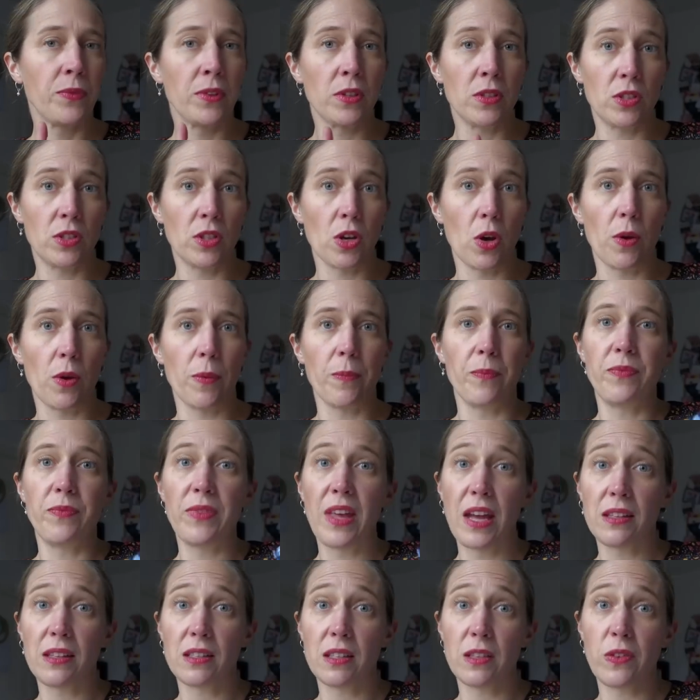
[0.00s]
So
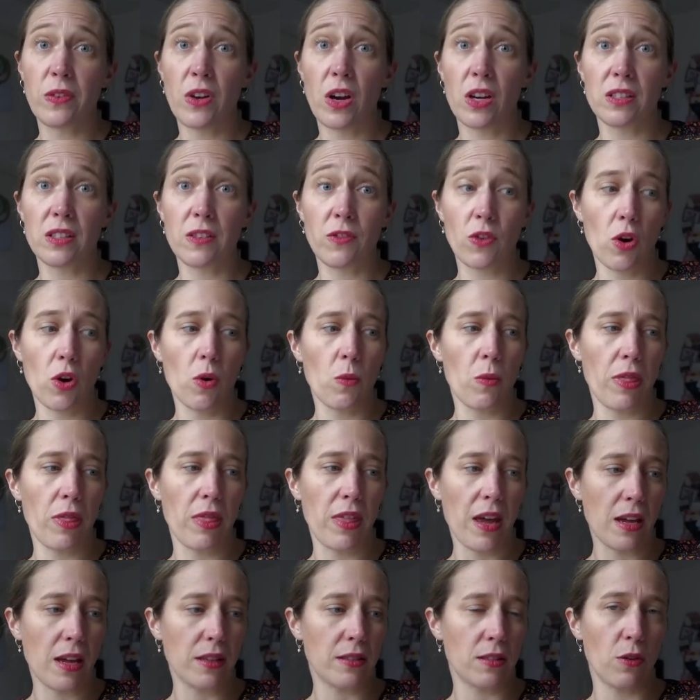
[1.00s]
that's as far as I've got with
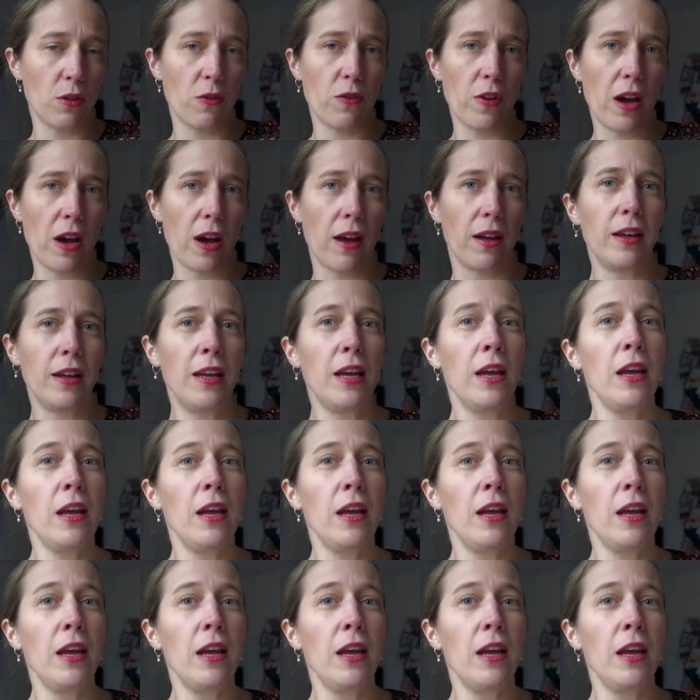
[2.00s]
that so far.